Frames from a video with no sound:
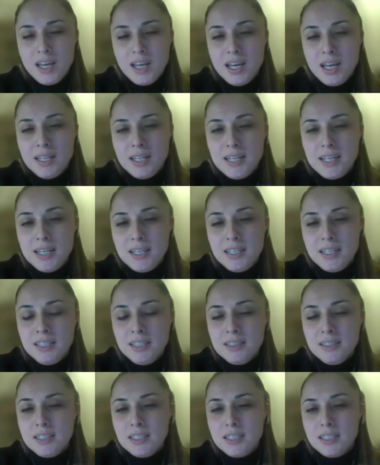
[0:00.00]
And then
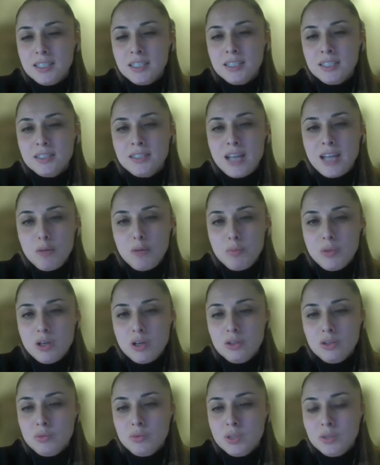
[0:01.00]
in the time
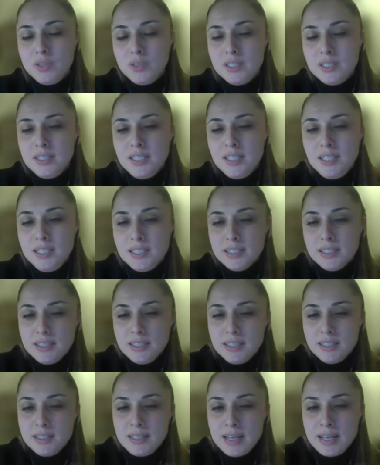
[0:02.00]
mode, what we see
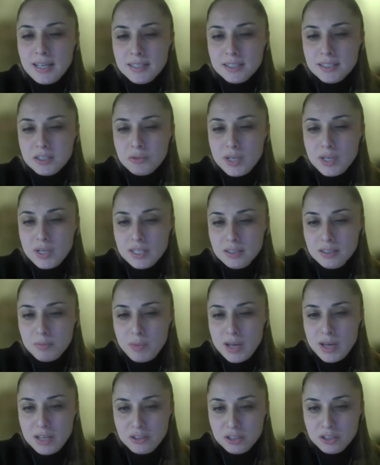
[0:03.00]
is the task
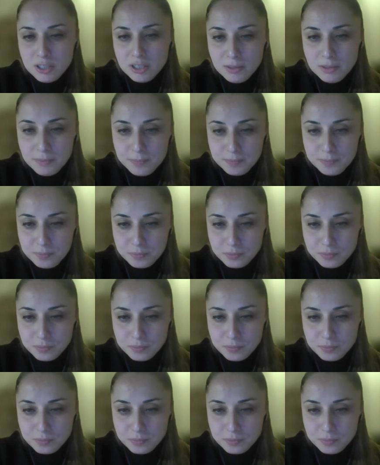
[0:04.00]
rest pattern